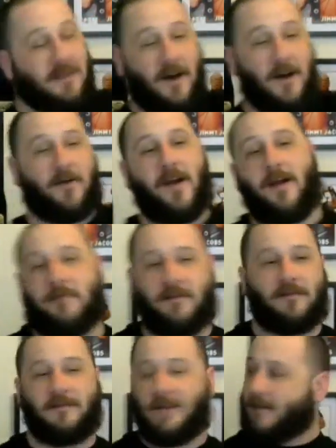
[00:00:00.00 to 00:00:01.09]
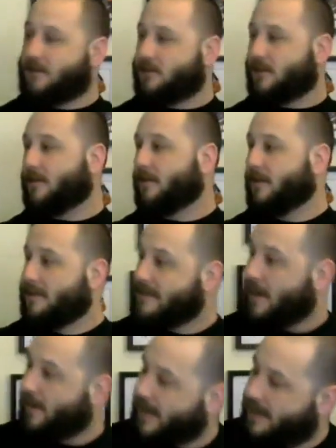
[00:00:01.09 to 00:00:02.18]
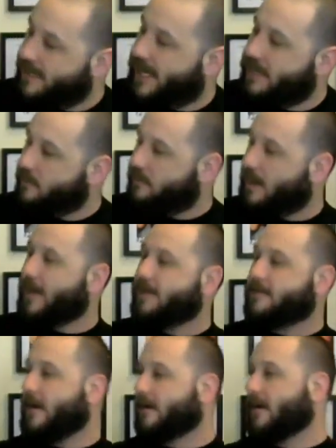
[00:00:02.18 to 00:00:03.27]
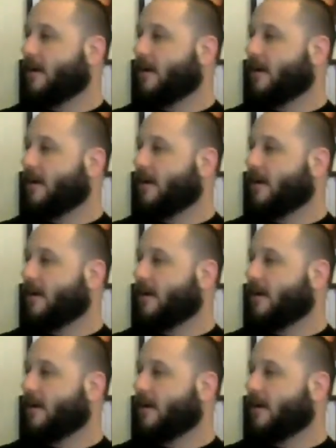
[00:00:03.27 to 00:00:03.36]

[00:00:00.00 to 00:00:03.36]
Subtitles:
the Autorama last year. That's how I got Daniel Bryan's autograph.